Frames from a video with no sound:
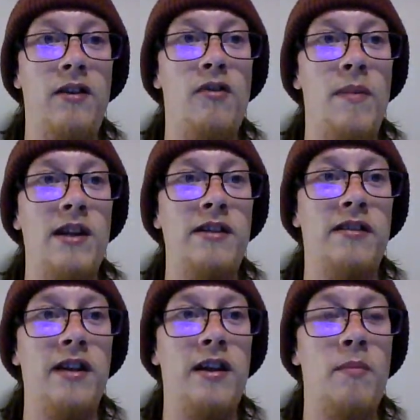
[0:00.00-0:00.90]
makes you
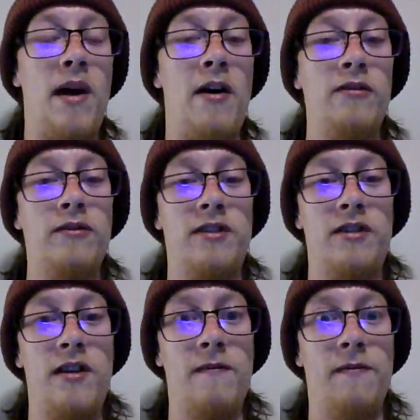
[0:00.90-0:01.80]
think about
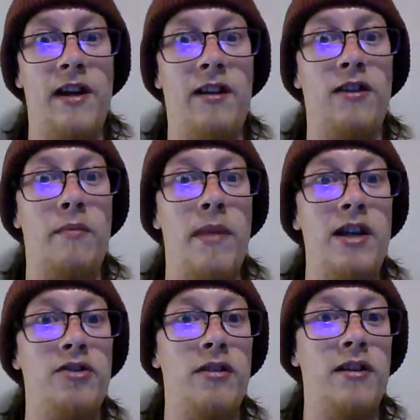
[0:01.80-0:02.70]
stuff like the
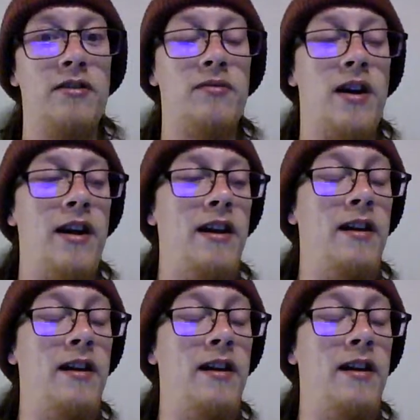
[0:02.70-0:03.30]
Matrix, right?